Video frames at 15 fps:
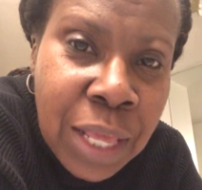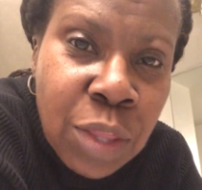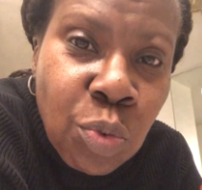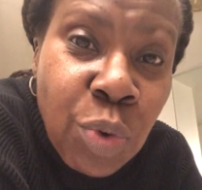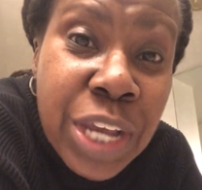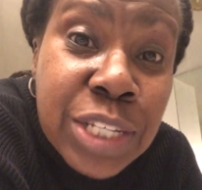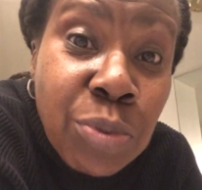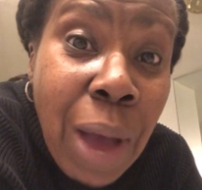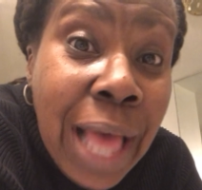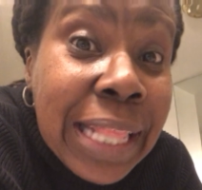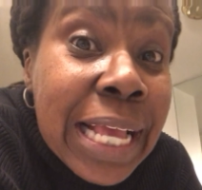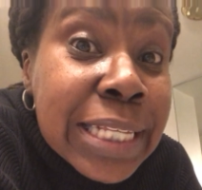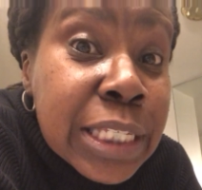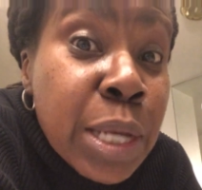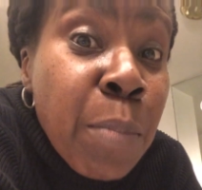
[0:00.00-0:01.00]
The reason why
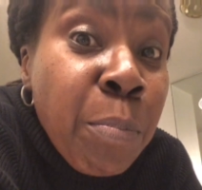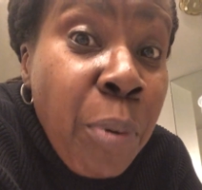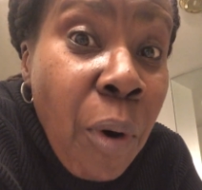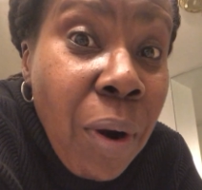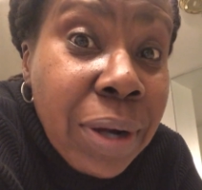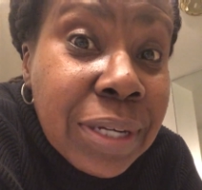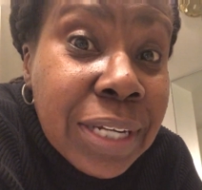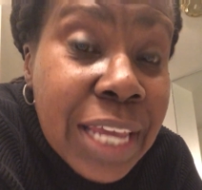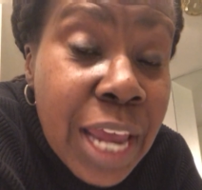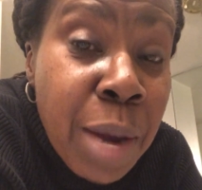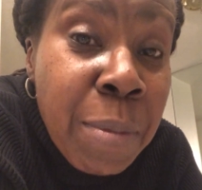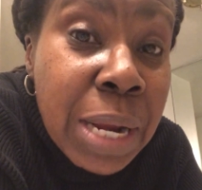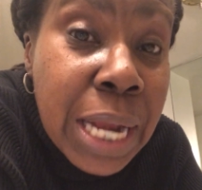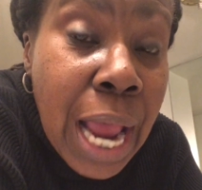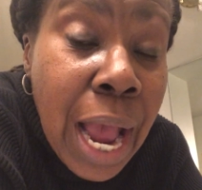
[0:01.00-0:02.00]
that's important, hear
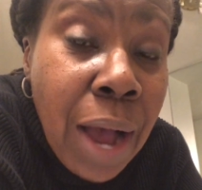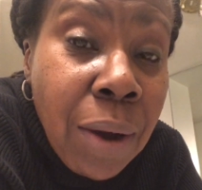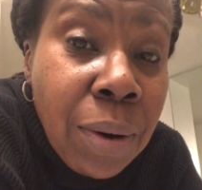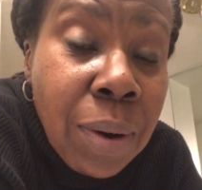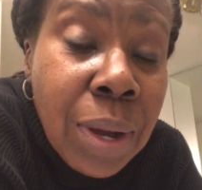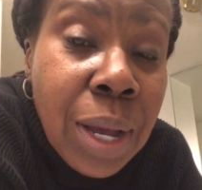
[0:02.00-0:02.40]
me now.